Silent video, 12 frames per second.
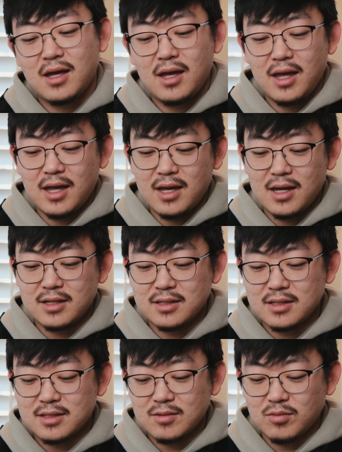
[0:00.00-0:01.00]

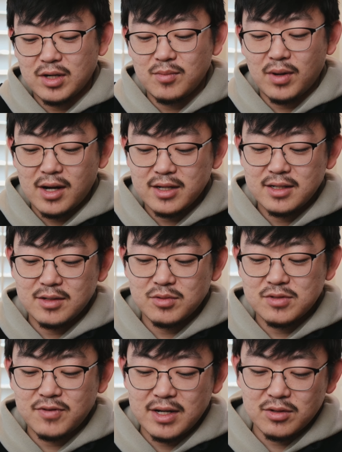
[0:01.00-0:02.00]
And when I bought it, it was
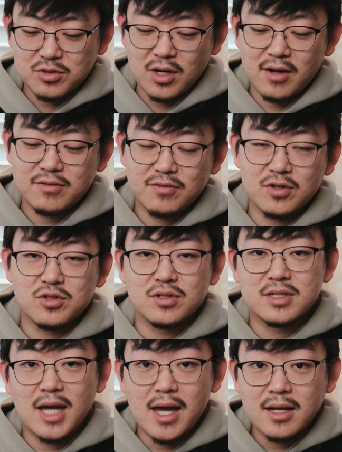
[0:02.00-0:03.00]
Final Draft version
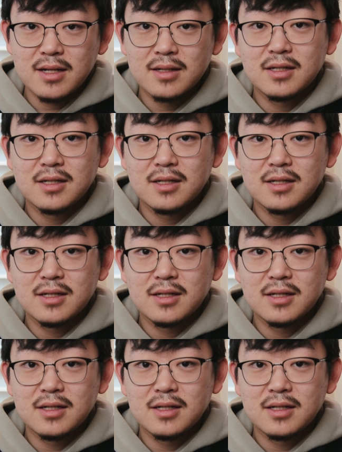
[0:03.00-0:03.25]
10.